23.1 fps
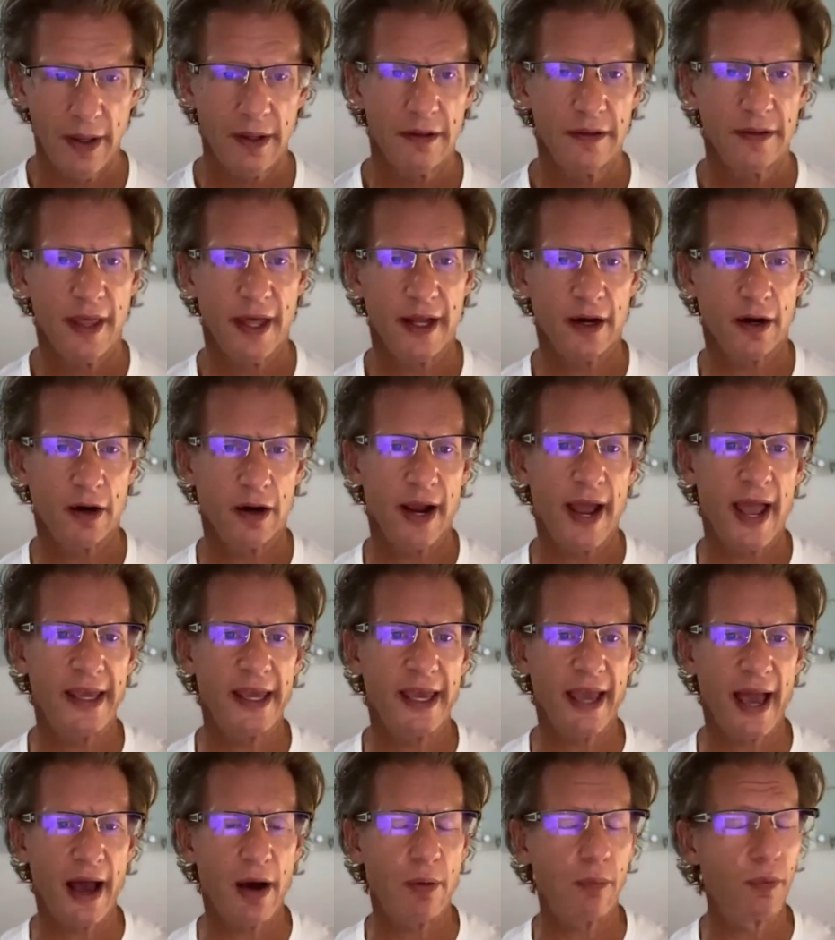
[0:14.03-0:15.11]
that are
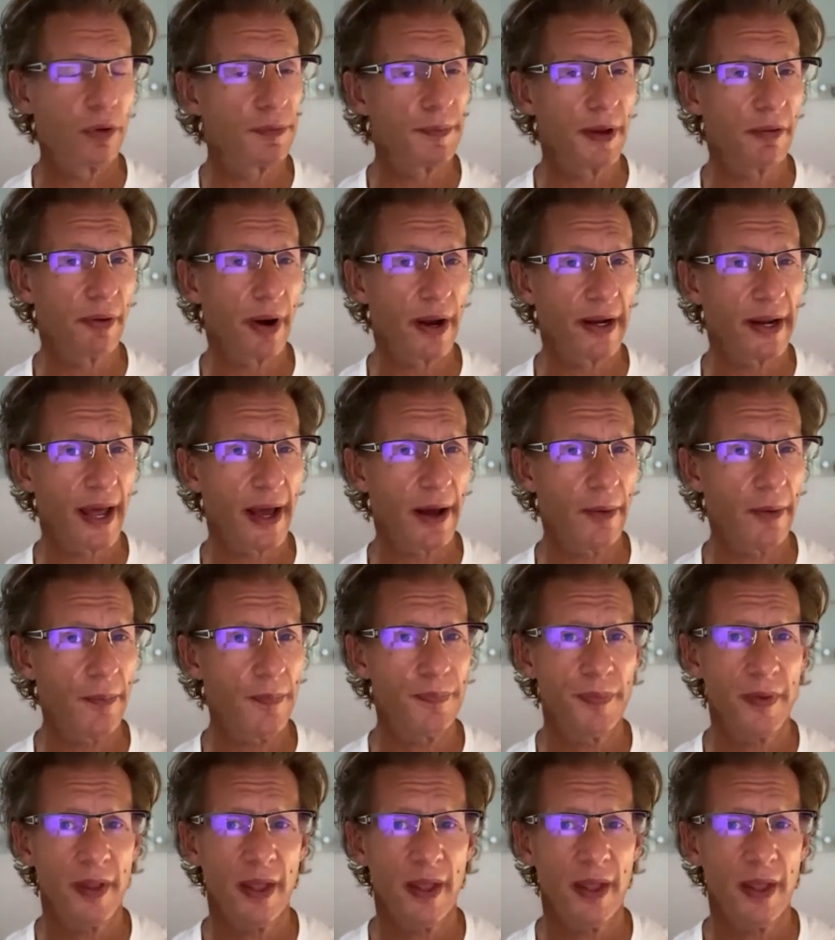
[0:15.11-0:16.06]
hanging out with me right now.